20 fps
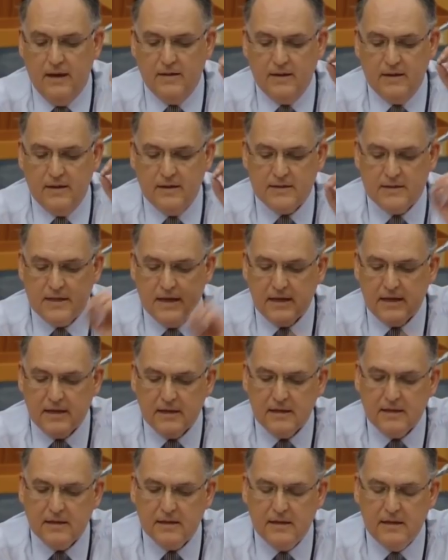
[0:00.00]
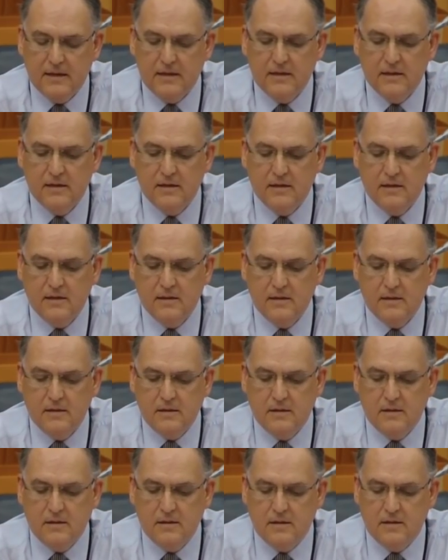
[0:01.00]
And then secondly,
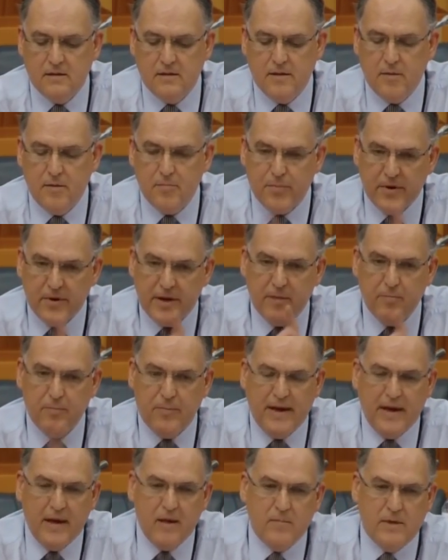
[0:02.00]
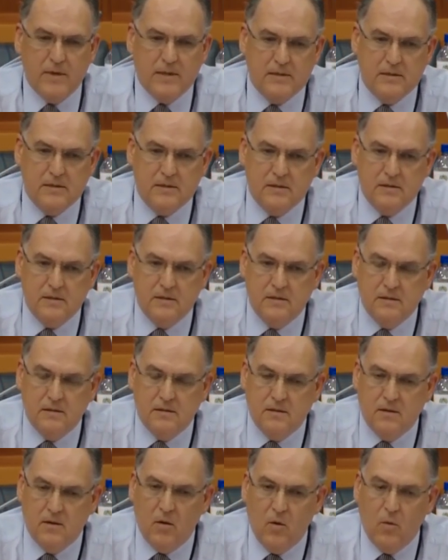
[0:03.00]
the prepayment.
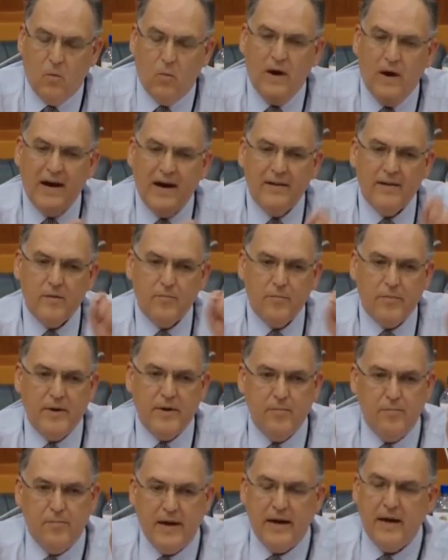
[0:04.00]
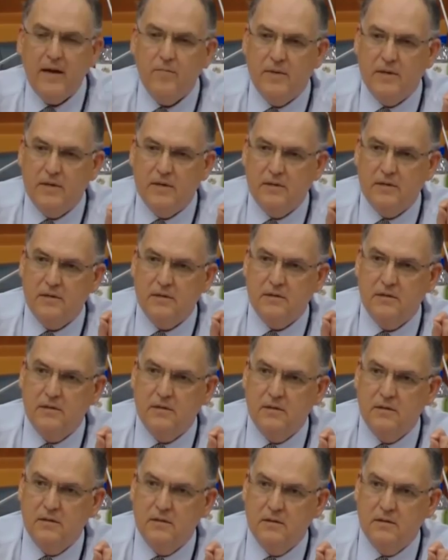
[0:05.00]
Why that prepayment?
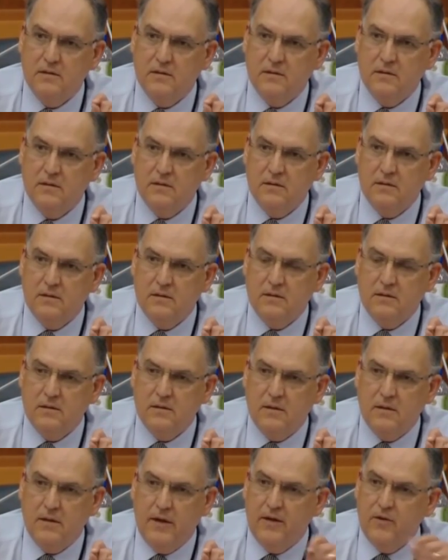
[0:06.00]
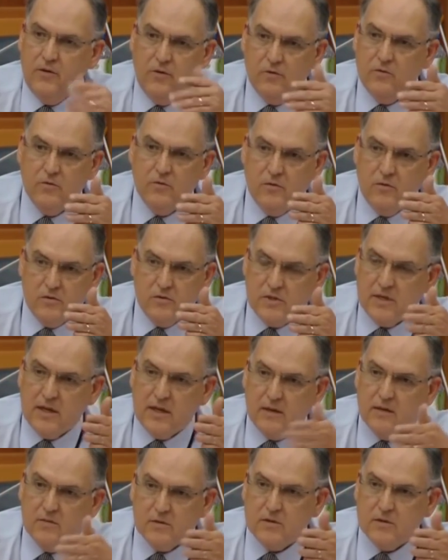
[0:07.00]
And you
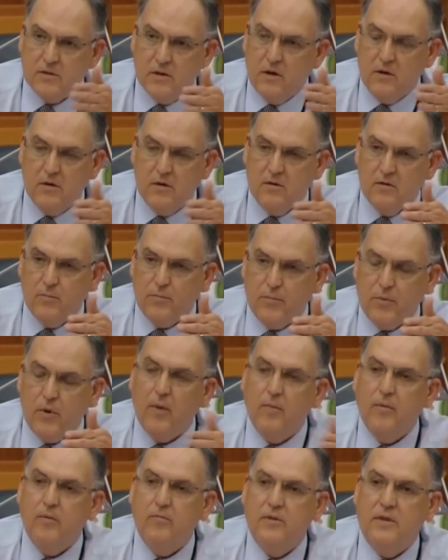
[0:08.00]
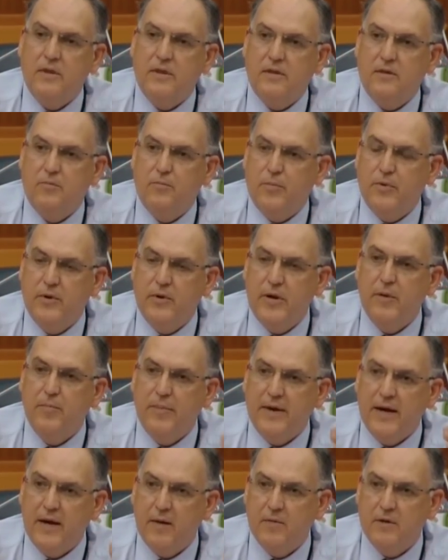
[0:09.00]
say there was no problem with the
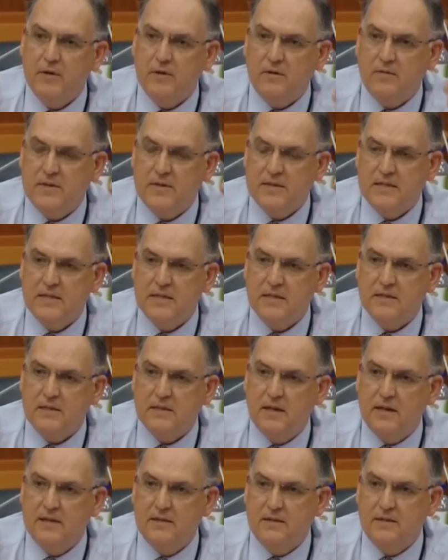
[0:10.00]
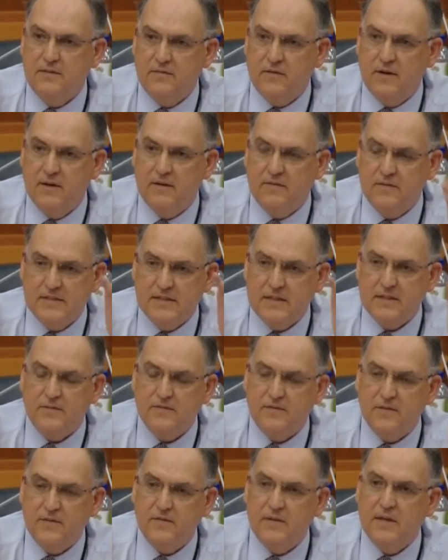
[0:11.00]
prepayment of the
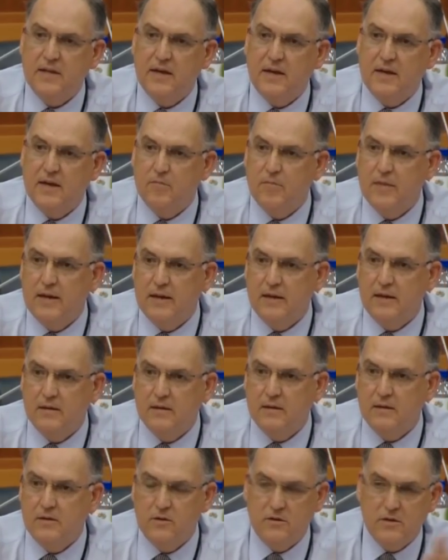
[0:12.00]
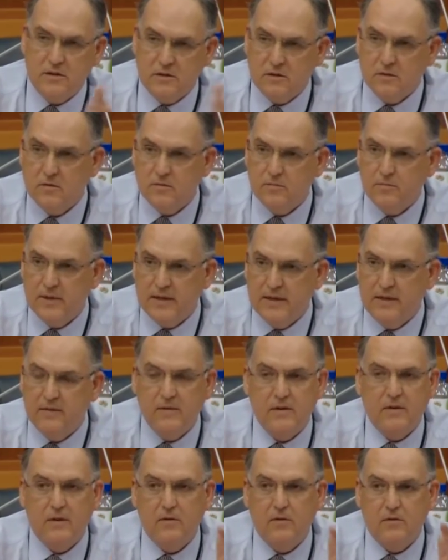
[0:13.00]
659 million. Do you still
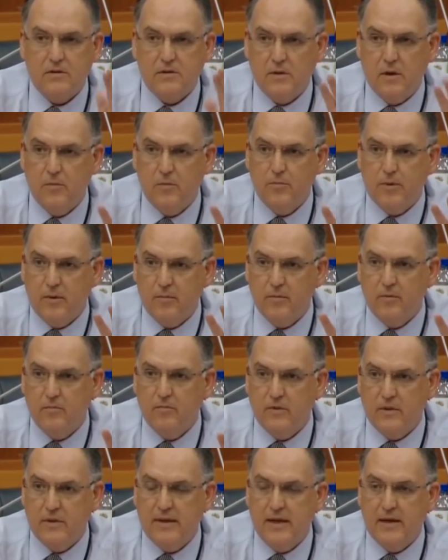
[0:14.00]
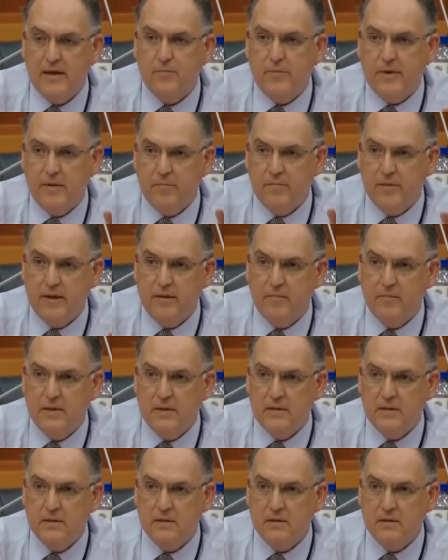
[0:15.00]
believe that there was no problem with that prepayment?